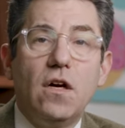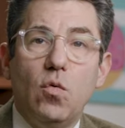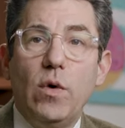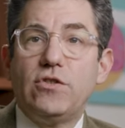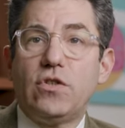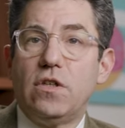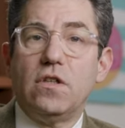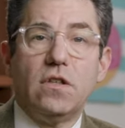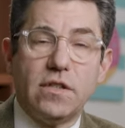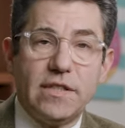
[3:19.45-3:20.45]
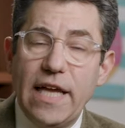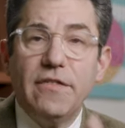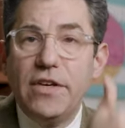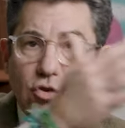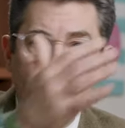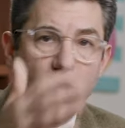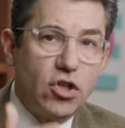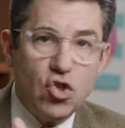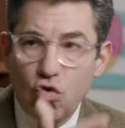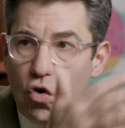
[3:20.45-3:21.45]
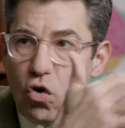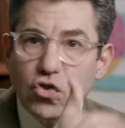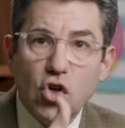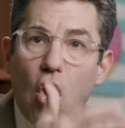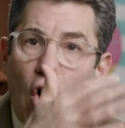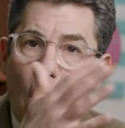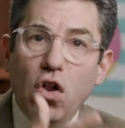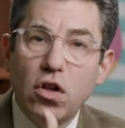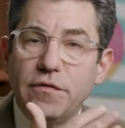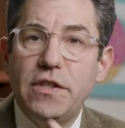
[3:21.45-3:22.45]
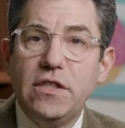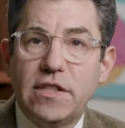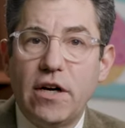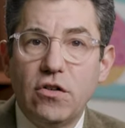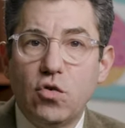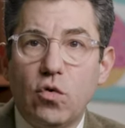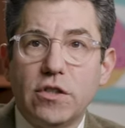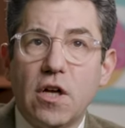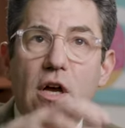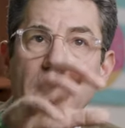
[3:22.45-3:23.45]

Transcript: in which the, the state of Israel controls all of these territories.